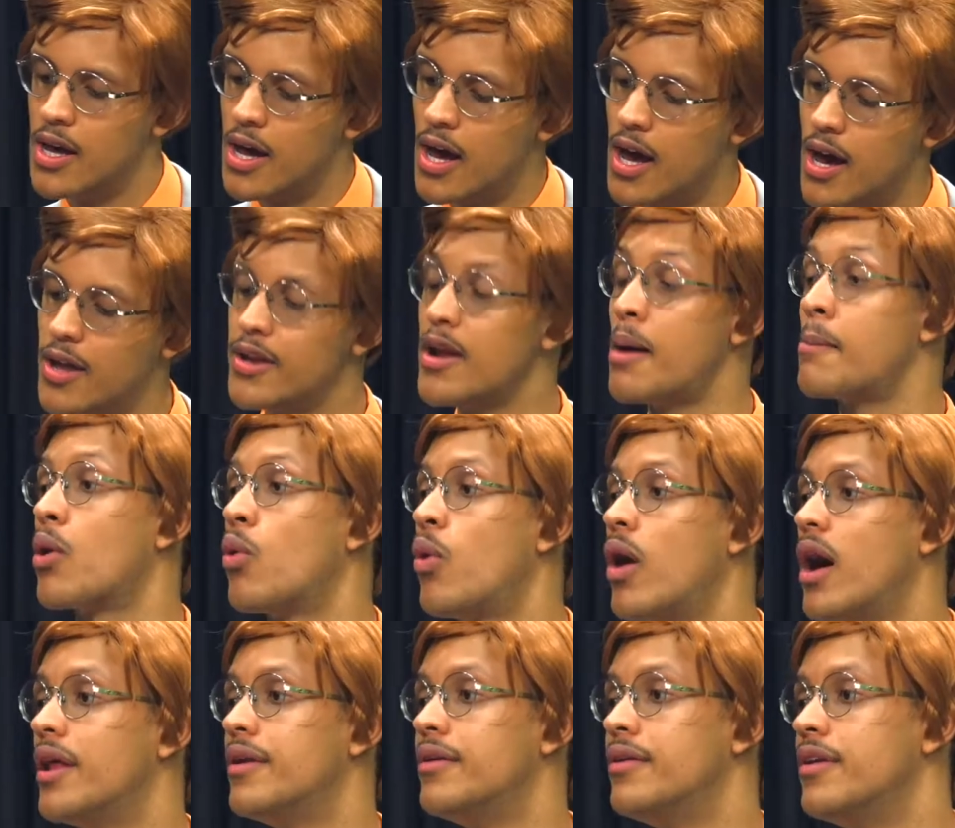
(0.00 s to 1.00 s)
Uh, number
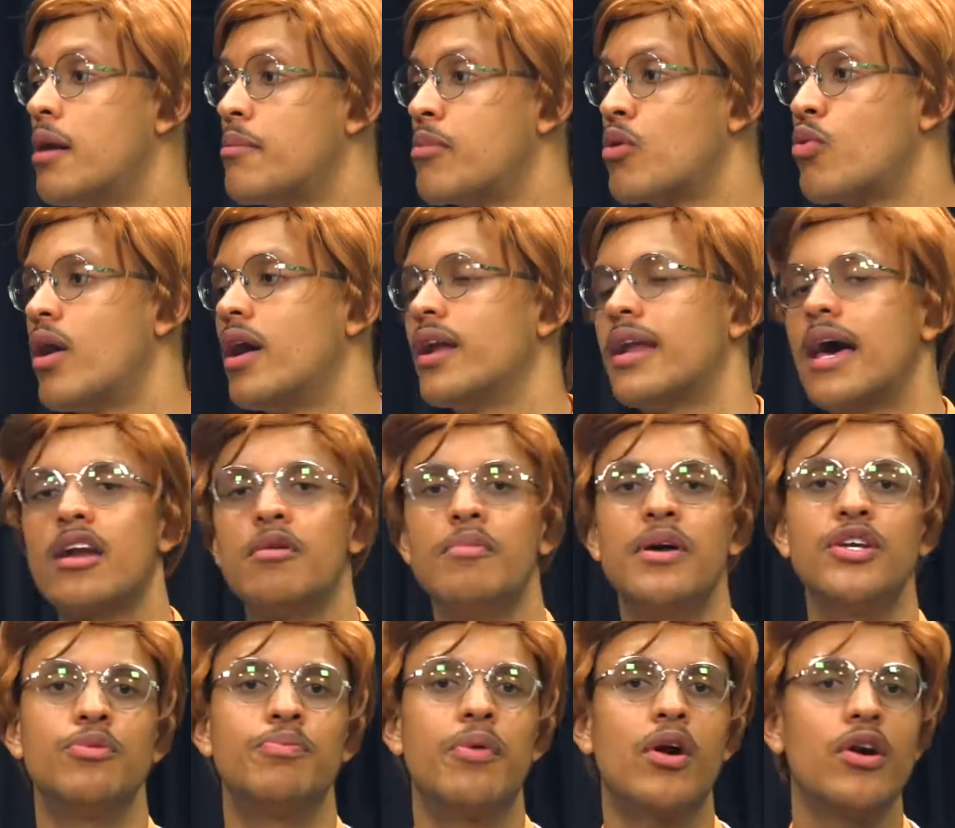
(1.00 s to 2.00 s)
one, number one, how to
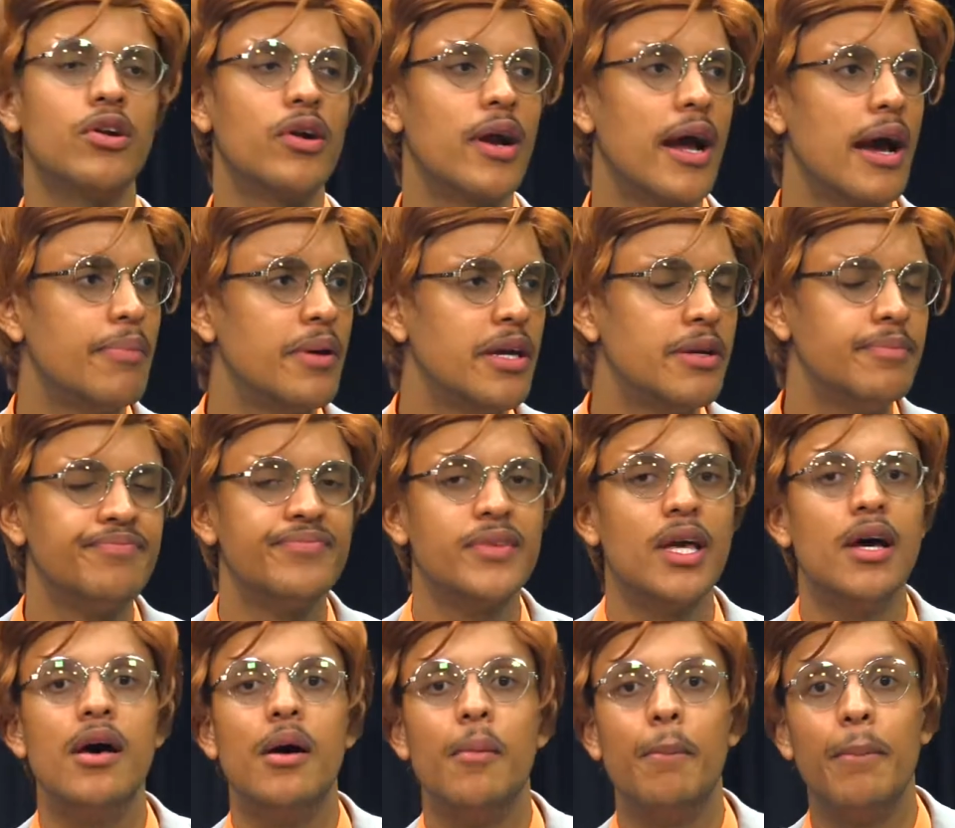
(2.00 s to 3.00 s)
make your partner happy?
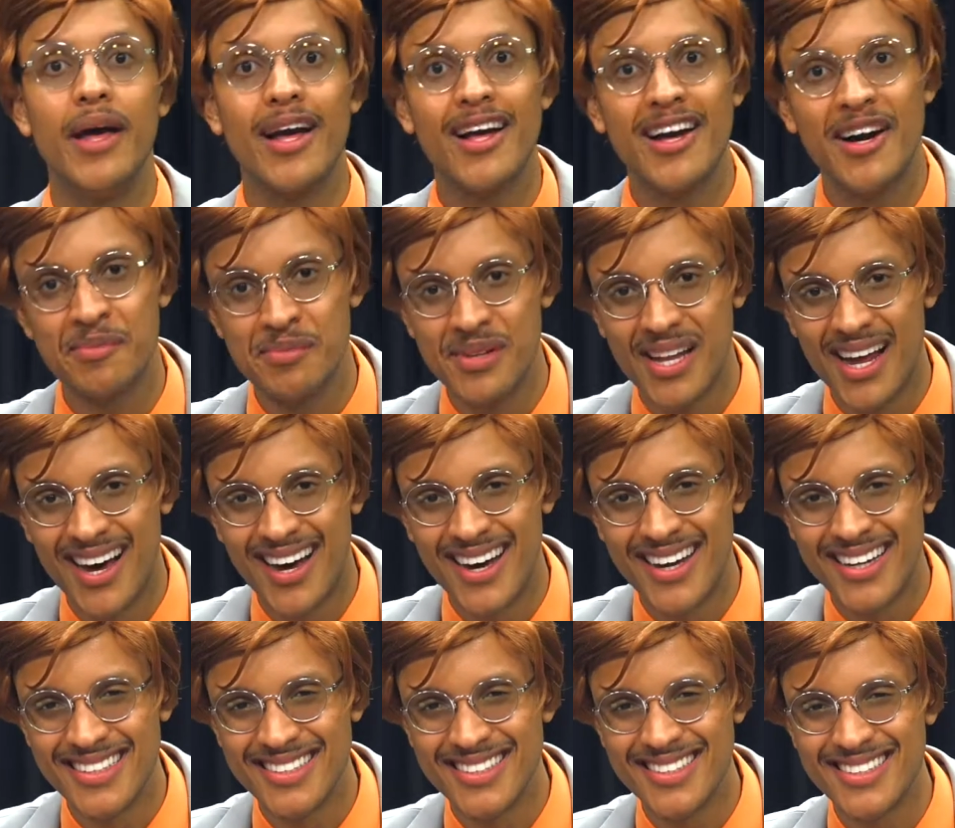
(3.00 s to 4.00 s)
Pick up
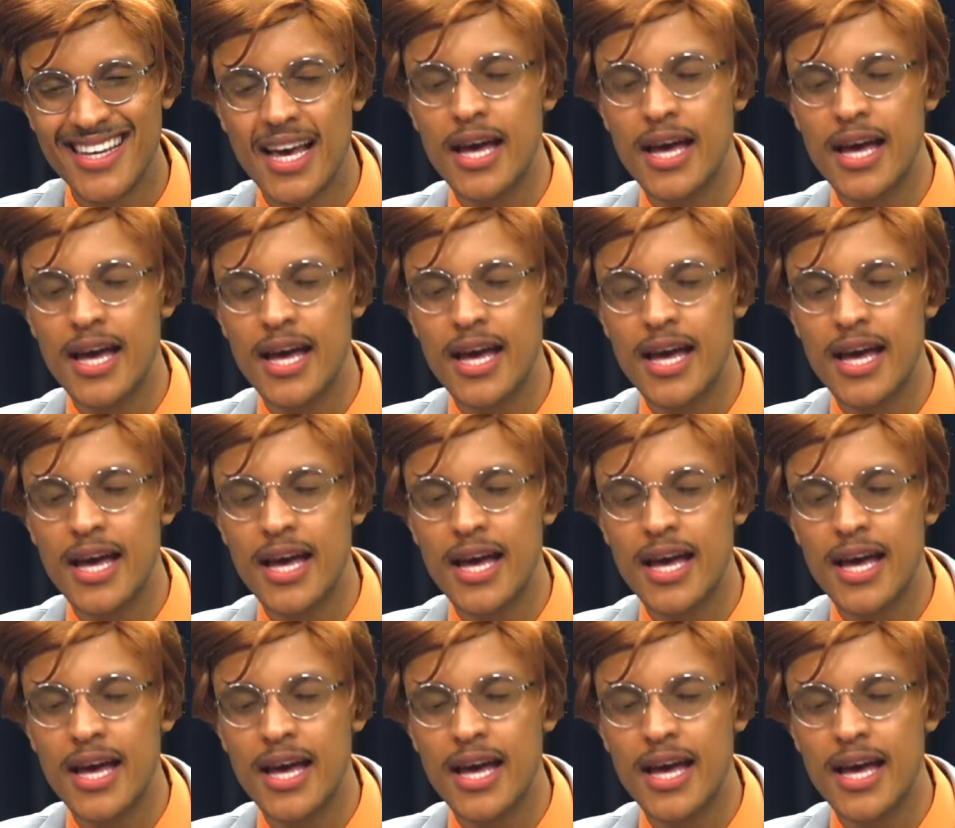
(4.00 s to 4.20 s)
lines.